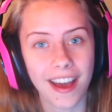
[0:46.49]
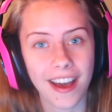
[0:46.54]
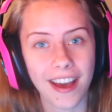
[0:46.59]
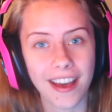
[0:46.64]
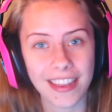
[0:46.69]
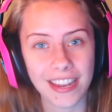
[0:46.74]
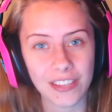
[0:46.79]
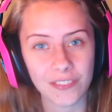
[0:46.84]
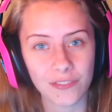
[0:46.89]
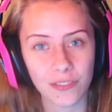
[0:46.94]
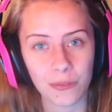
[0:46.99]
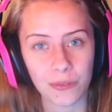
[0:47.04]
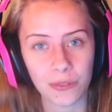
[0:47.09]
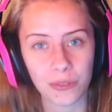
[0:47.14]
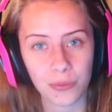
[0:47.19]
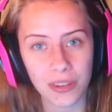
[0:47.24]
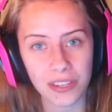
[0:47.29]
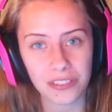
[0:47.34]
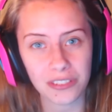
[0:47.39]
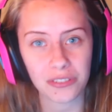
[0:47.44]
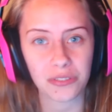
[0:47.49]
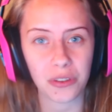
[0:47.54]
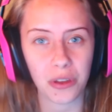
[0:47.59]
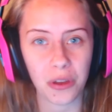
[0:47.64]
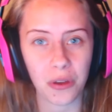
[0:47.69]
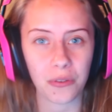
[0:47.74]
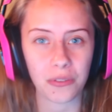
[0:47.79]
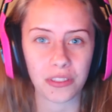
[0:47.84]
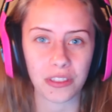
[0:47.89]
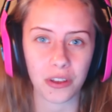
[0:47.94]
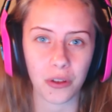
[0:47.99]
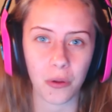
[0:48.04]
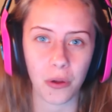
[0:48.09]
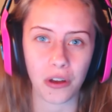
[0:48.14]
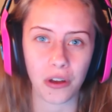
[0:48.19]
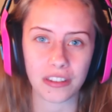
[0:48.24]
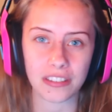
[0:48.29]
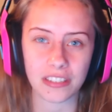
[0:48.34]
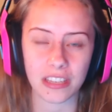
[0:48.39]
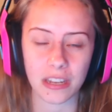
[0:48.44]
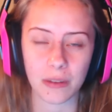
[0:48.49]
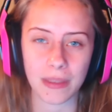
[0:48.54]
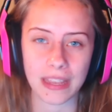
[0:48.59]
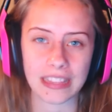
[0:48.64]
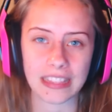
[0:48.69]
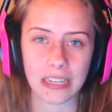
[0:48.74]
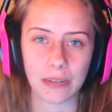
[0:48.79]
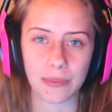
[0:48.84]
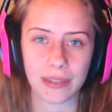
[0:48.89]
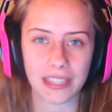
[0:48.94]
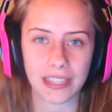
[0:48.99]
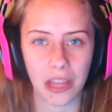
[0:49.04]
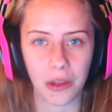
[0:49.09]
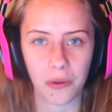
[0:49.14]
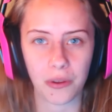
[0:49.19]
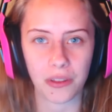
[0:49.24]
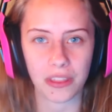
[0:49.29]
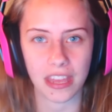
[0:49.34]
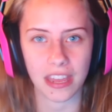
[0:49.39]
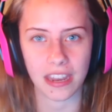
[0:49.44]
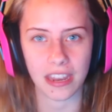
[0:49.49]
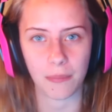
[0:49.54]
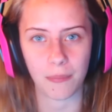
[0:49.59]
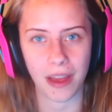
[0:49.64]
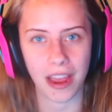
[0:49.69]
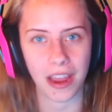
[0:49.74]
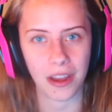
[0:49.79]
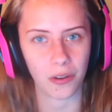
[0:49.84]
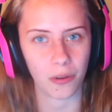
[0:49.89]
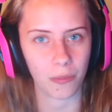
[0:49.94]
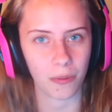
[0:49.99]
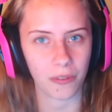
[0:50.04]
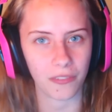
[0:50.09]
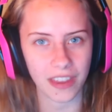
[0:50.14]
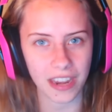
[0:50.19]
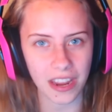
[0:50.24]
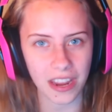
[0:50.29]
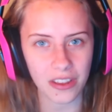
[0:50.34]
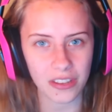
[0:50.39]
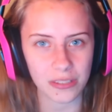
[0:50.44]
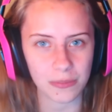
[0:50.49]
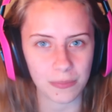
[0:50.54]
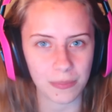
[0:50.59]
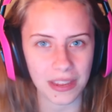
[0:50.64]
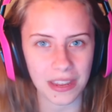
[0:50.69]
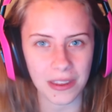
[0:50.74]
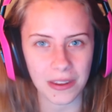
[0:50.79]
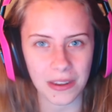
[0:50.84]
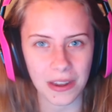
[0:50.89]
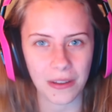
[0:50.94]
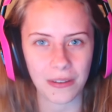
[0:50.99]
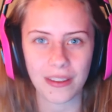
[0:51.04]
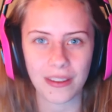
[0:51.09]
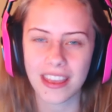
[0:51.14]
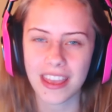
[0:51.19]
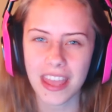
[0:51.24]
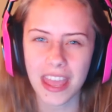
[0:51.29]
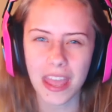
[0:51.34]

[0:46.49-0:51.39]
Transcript: Uh, it is from Twitch, so the quality is going to be a little bit lower more than my normal videos, but you know,